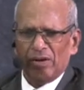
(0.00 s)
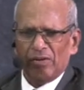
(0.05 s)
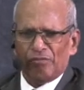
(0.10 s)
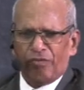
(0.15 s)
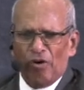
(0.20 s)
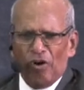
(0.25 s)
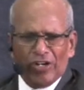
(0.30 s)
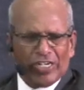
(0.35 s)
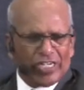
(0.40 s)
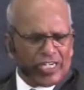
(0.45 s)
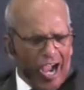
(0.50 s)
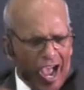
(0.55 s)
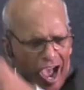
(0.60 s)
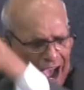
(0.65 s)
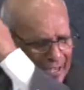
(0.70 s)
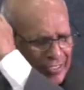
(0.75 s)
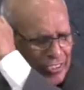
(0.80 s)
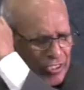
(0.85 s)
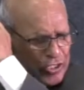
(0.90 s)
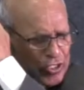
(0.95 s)
for
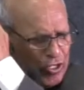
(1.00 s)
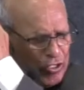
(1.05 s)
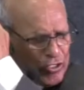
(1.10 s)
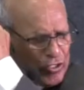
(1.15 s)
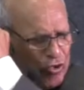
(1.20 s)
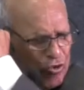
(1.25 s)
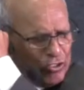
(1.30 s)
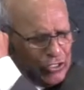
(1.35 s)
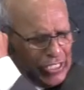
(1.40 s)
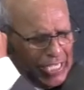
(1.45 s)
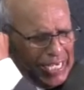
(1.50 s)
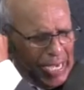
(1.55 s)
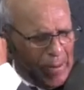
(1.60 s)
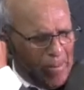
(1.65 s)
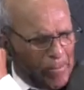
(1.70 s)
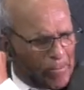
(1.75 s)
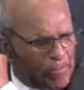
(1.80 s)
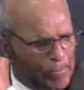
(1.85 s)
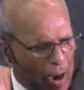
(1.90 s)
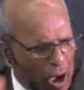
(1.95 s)
God to do the
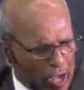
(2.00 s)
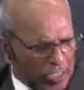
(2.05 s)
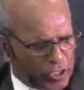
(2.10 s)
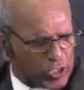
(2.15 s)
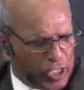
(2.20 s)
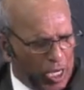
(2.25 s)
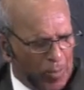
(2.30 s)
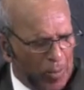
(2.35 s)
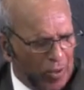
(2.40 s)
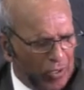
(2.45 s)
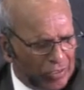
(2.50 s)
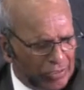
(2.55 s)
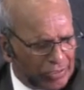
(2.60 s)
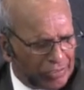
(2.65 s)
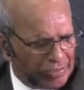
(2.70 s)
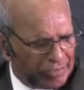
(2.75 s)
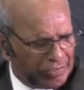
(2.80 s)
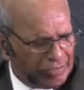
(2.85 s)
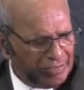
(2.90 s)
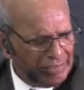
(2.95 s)

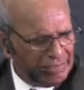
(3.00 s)
impossible